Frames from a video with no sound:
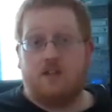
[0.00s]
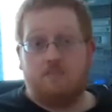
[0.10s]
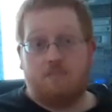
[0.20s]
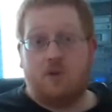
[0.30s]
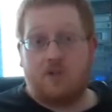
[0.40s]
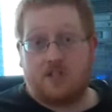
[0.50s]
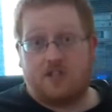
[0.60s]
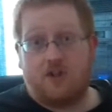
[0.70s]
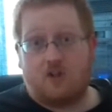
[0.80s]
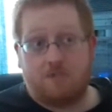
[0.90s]
most
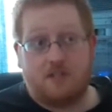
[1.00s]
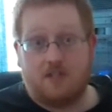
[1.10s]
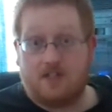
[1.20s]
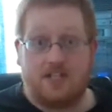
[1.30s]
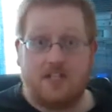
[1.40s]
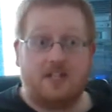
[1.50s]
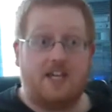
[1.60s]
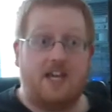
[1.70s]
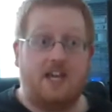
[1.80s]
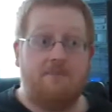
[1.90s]
shops that sell
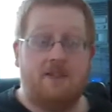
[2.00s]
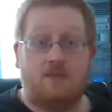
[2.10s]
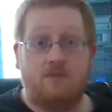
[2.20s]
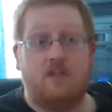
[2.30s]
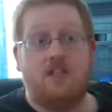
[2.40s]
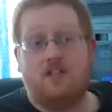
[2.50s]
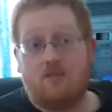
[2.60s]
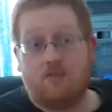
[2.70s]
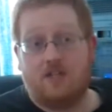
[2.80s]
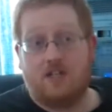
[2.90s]
games, when they
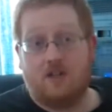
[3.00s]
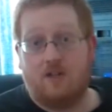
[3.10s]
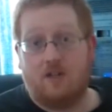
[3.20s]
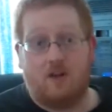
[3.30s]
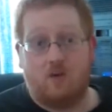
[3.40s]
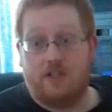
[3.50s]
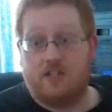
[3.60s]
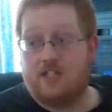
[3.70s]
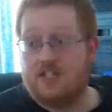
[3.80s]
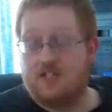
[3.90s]
do sell older
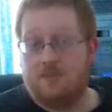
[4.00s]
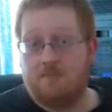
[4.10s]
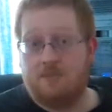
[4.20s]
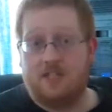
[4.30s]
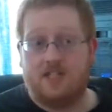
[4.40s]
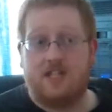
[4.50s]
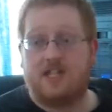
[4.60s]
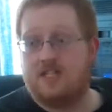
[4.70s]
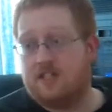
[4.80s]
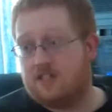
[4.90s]
systems, they
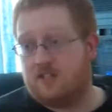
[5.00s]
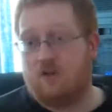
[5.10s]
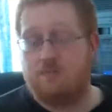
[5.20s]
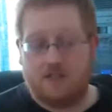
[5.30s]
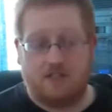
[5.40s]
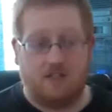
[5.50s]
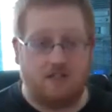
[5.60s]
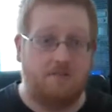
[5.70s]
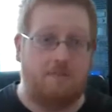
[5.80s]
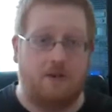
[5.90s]
tend to stop at a
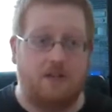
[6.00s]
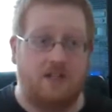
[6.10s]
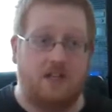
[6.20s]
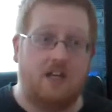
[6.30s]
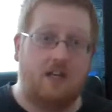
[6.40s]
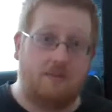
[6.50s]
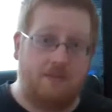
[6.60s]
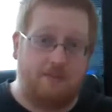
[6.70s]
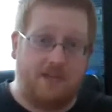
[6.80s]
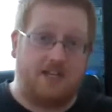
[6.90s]
certain point, but
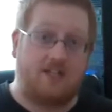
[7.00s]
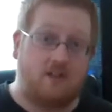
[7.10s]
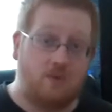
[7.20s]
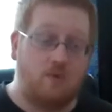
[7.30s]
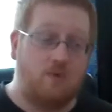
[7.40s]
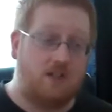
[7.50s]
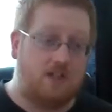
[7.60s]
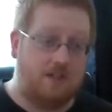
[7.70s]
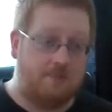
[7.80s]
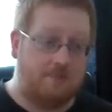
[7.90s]
the
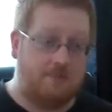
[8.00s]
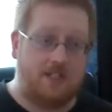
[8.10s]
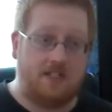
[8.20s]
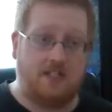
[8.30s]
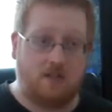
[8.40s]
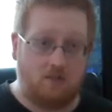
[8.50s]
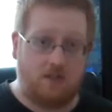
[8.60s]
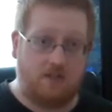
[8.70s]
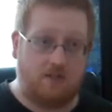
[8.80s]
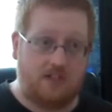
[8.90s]
PS2 is still one
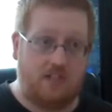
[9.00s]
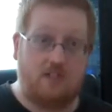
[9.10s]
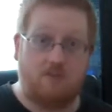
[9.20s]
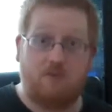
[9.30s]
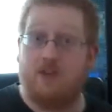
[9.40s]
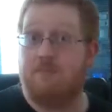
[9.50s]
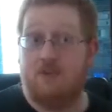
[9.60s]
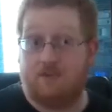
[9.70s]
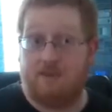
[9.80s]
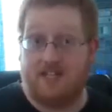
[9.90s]
of those systems where
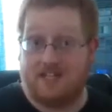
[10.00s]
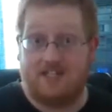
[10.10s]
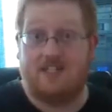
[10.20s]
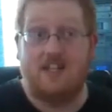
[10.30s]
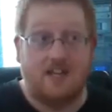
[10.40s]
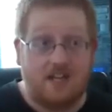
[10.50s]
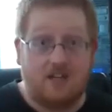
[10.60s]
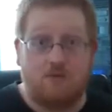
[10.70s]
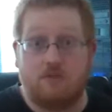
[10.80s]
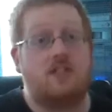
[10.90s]
most places
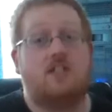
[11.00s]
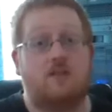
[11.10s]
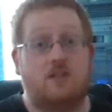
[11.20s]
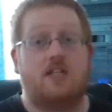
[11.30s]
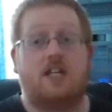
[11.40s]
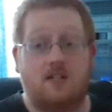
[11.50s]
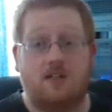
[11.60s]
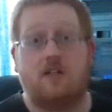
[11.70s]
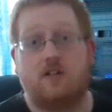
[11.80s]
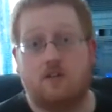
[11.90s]
will still
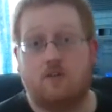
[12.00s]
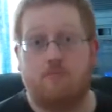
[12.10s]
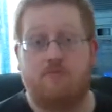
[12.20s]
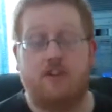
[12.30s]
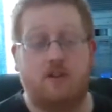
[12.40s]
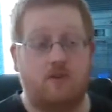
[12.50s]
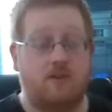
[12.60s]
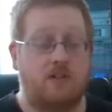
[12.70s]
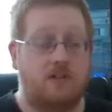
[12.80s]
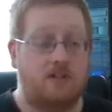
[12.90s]
sell, you know,
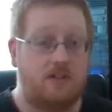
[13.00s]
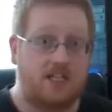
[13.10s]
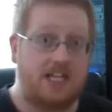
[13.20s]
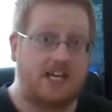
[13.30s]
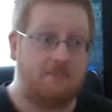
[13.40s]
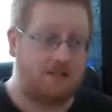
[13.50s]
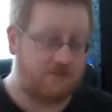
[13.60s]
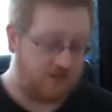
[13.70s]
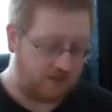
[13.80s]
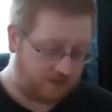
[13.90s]
pre-owned games
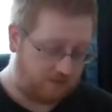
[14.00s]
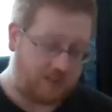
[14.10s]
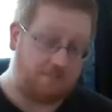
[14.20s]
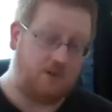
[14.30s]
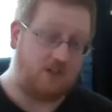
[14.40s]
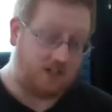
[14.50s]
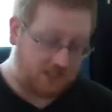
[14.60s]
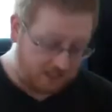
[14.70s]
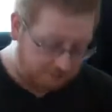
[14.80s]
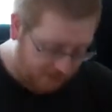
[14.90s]
for, so it's much
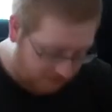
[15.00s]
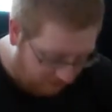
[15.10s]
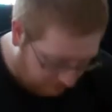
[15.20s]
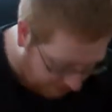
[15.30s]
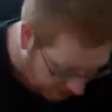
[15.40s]
easier to pick up.